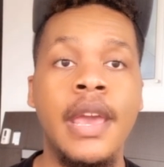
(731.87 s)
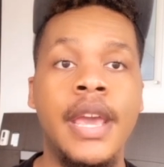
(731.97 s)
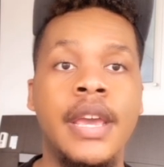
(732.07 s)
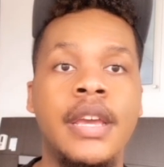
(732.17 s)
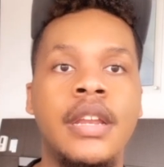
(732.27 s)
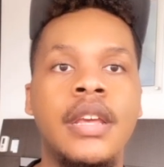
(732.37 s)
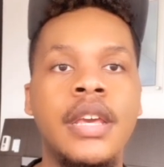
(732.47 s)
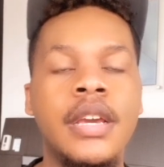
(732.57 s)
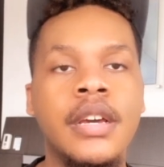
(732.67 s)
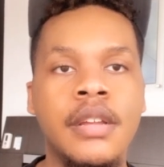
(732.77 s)
And
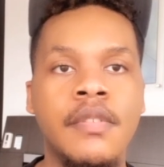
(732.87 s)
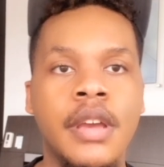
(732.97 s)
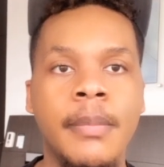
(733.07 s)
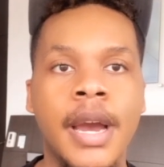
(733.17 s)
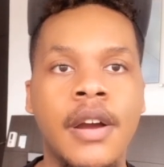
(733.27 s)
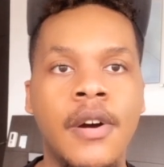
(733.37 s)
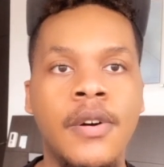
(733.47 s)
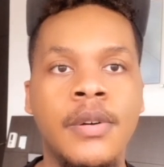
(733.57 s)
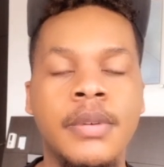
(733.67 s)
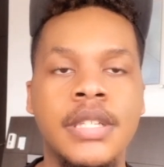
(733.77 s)
he couldn't even get back
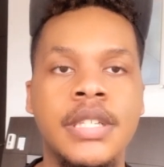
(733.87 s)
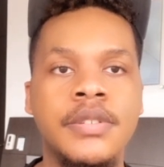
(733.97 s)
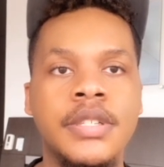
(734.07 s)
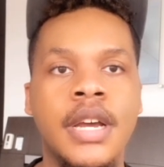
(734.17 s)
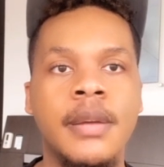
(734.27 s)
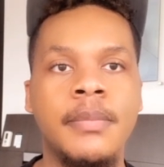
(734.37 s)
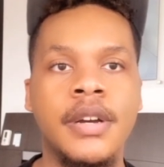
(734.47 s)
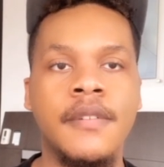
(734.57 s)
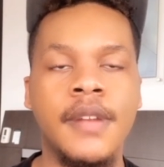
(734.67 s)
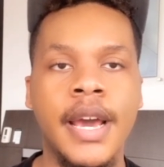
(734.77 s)
home because he was trying to
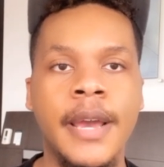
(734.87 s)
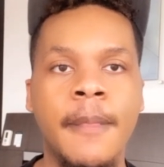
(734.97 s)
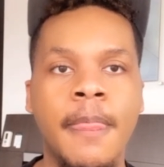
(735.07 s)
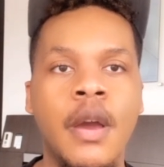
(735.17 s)
book a flight.